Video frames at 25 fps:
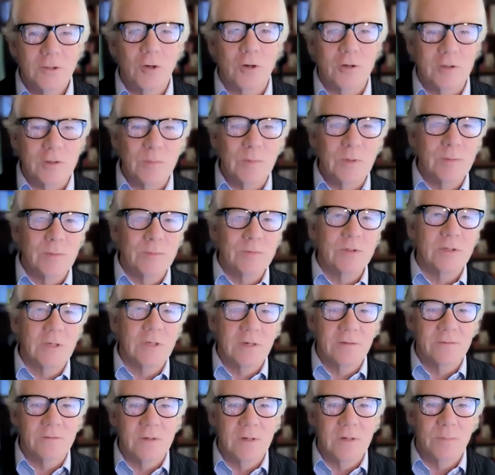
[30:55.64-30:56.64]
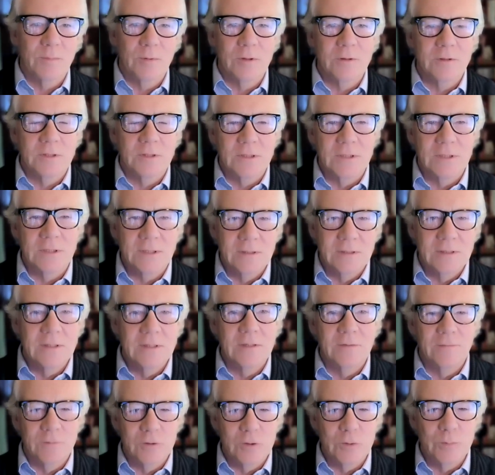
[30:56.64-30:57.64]
Not at the moment. You'd have to upload the
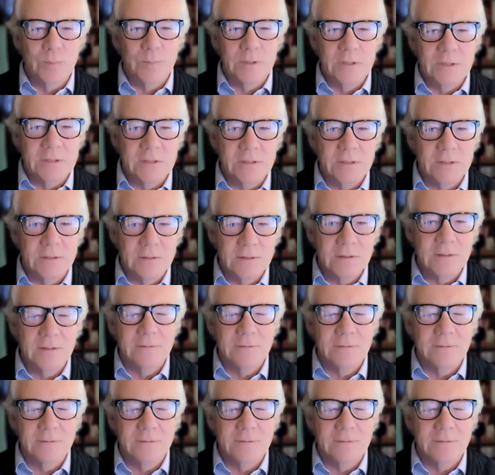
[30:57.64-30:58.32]
individual pieces.